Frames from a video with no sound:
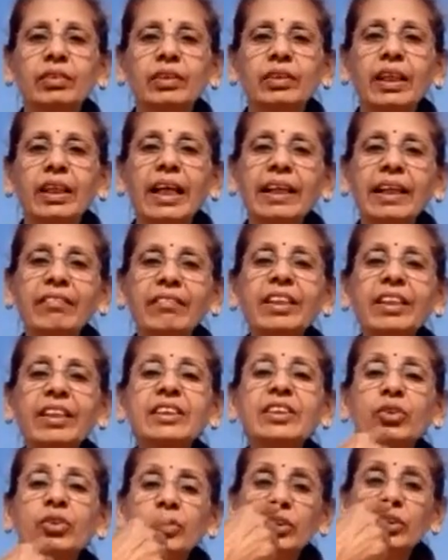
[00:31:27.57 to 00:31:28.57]
Likewise,
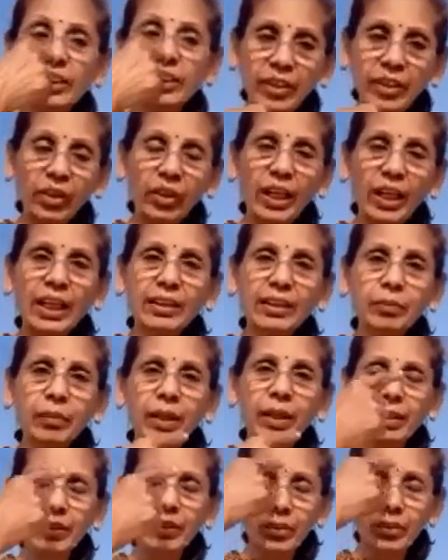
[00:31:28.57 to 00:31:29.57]
to see your atma
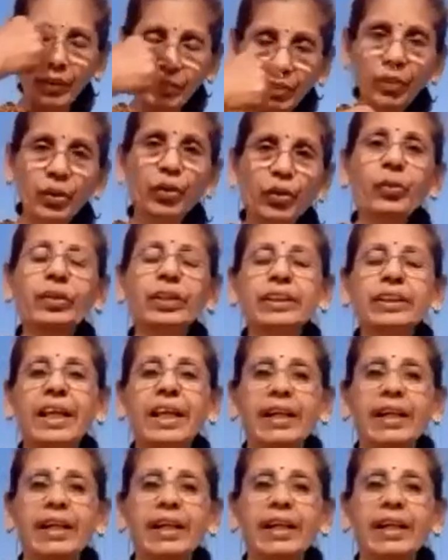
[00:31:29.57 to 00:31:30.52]
you have to look there.